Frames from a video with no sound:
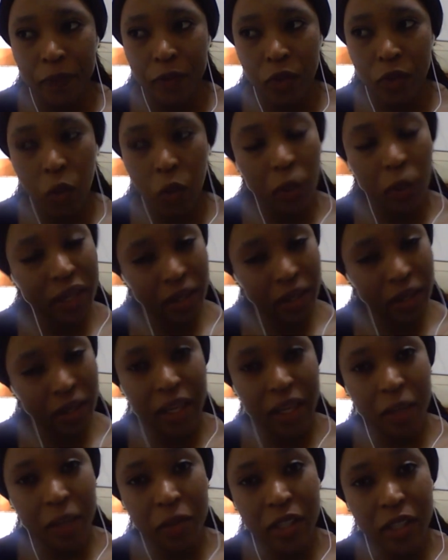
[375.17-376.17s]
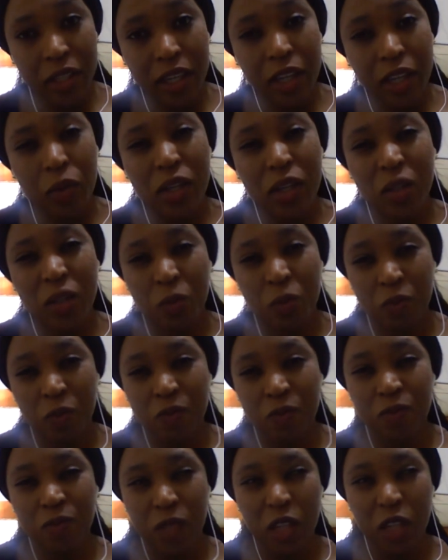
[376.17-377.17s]
So when I came here,
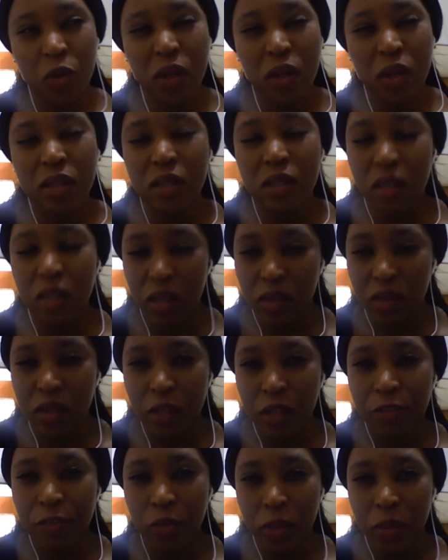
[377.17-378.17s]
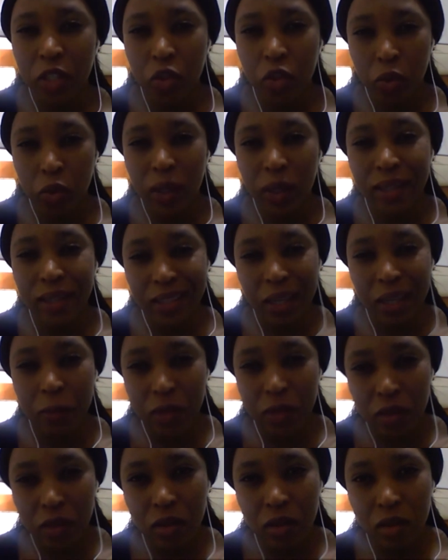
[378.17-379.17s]
it was easier for me to
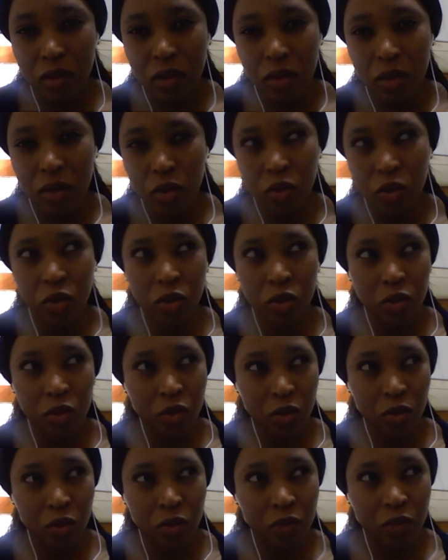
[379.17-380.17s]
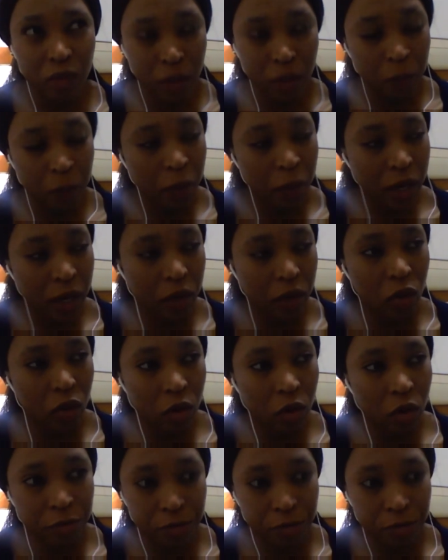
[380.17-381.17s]
adapt to this
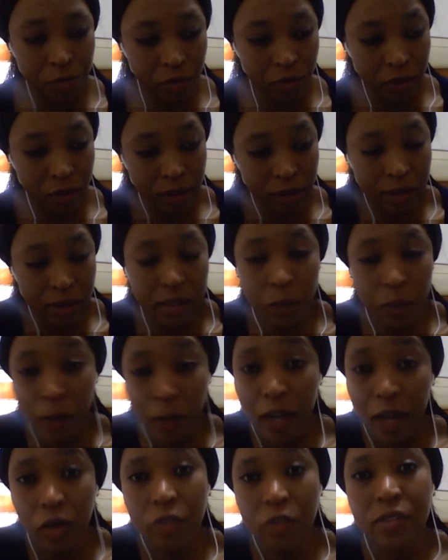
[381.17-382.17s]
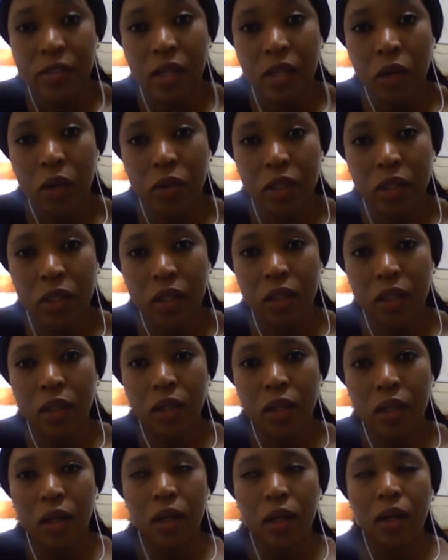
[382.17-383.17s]
part of Saudi.
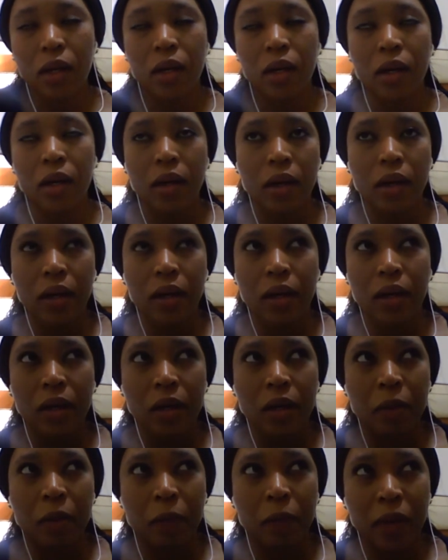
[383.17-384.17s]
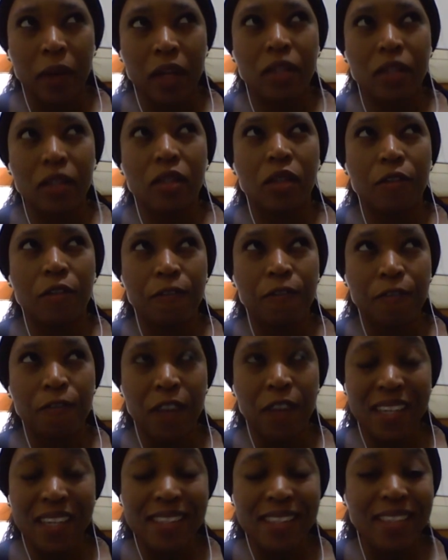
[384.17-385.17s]
But first
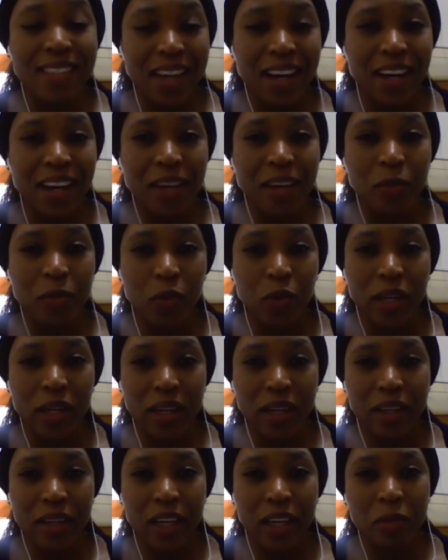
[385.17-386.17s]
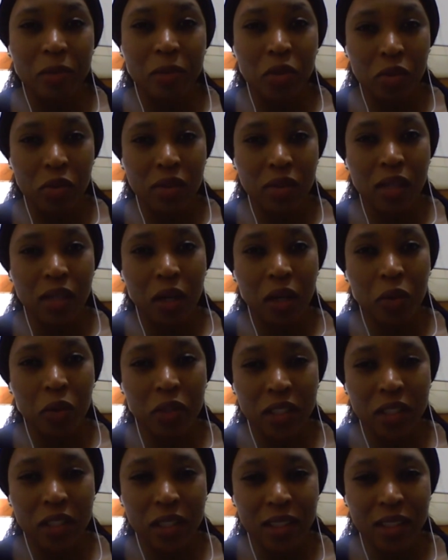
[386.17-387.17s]
time when I came to
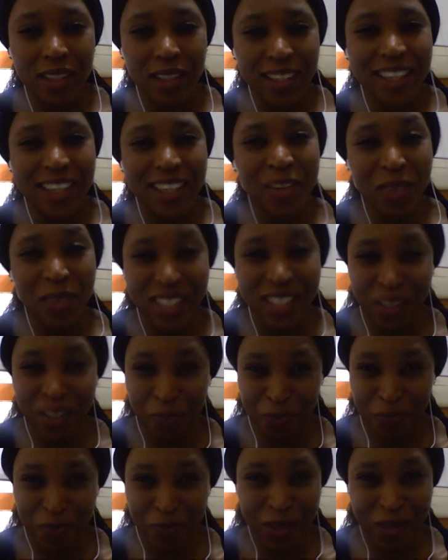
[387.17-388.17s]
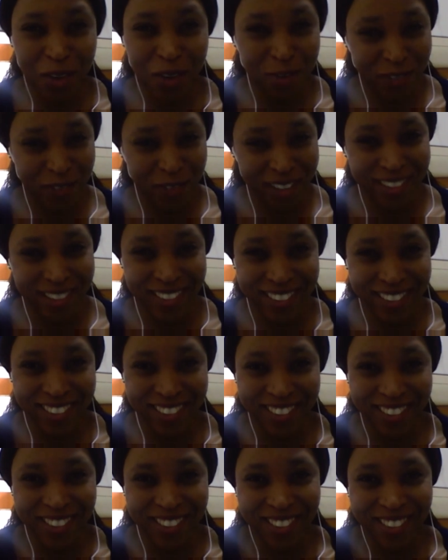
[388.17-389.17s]
Saudi, it was a bit of a,
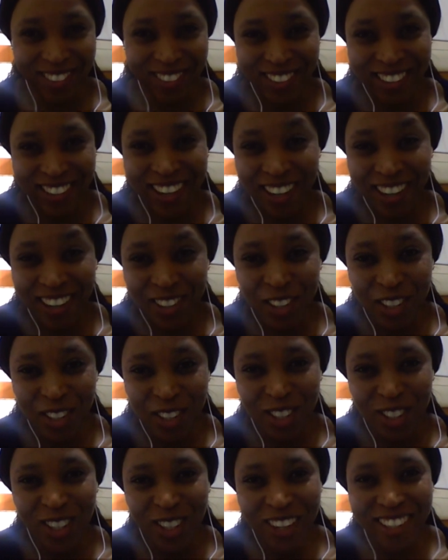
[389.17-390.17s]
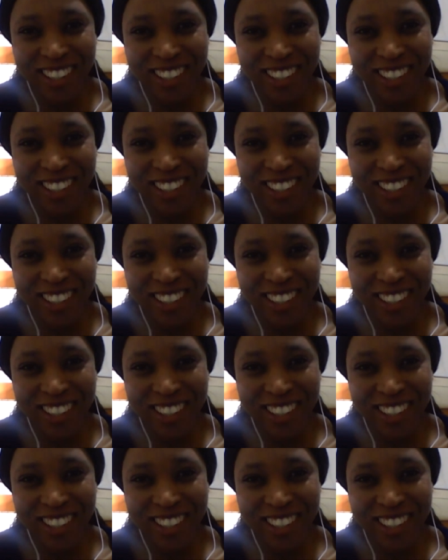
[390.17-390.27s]
culture shock